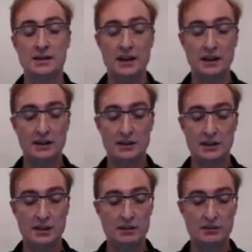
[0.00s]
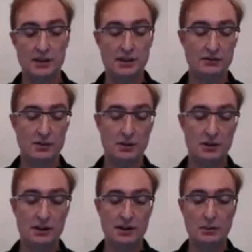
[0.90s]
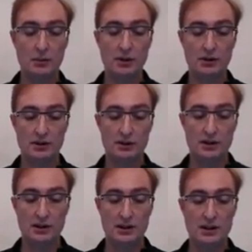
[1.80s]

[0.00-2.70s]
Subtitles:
A second key reason for building networks